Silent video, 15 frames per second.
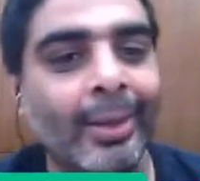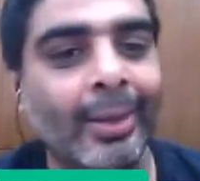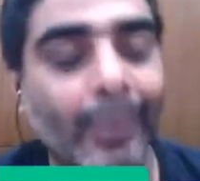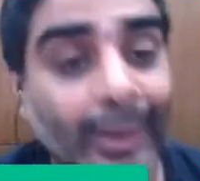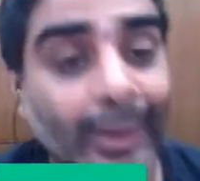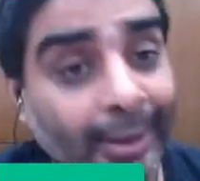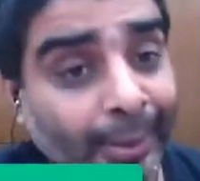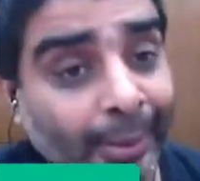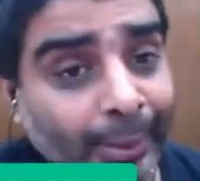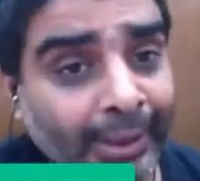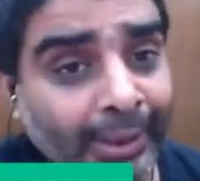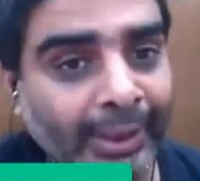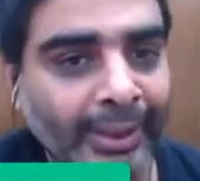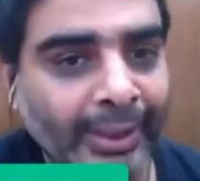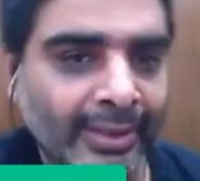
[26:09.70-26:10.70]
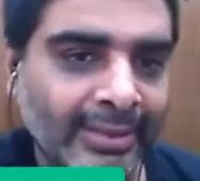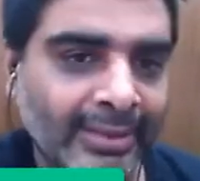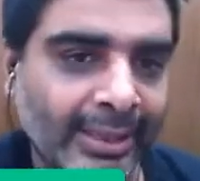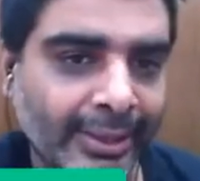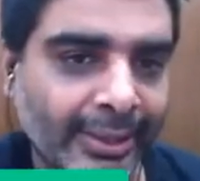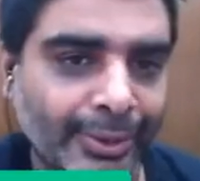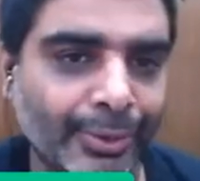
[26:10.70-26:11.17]
working with leaders
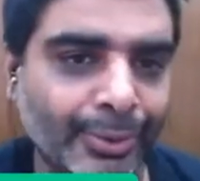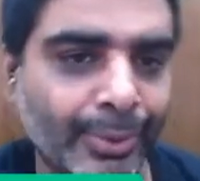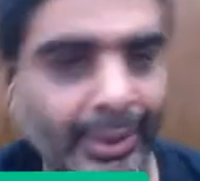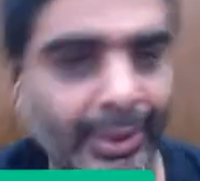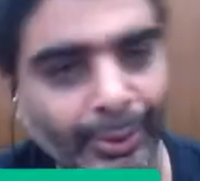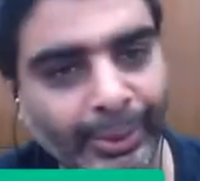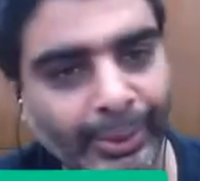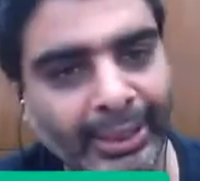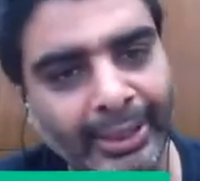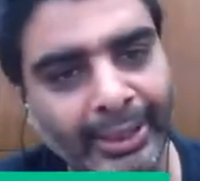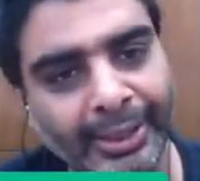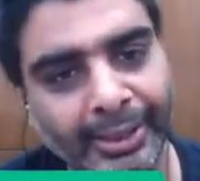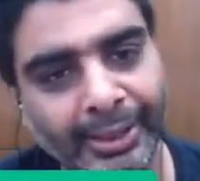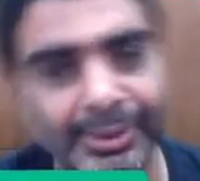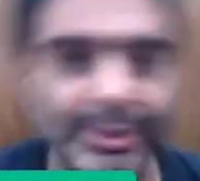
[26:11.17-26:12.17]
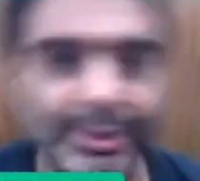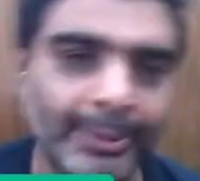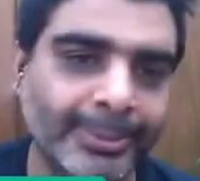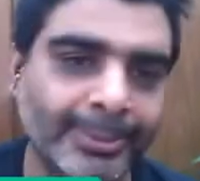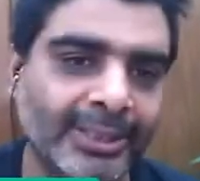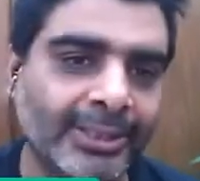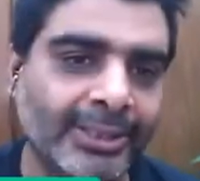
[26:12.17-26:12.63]
like you and doing
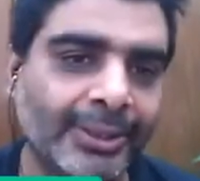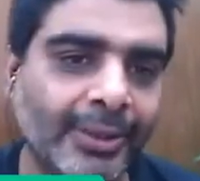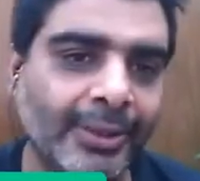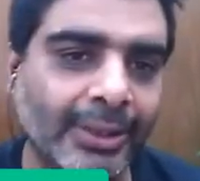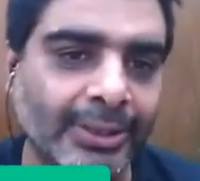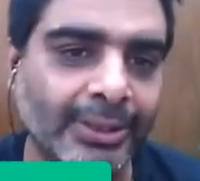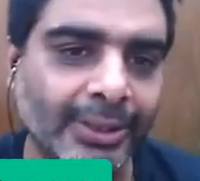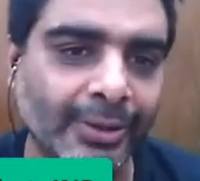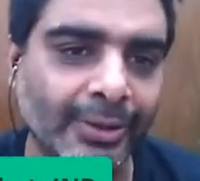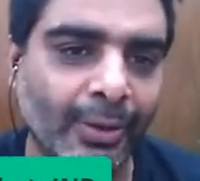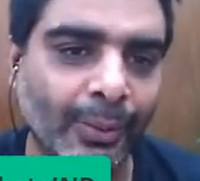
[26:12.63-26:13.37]
internships, etc., etc.